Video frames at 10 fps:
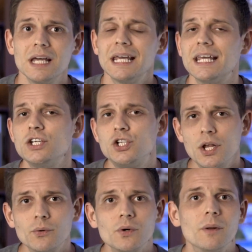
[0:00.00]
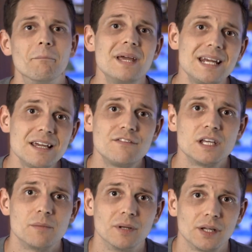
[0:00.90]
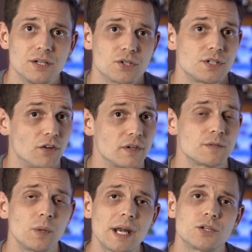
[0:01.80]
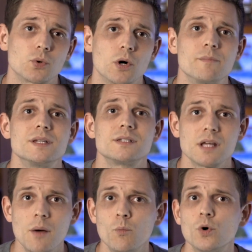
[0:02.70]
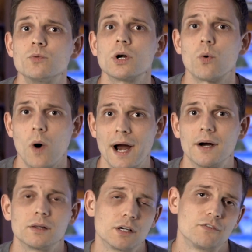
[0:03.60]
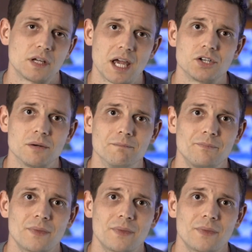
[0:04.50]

In general, many of the abilities are self-explanatory, but some would require clarification.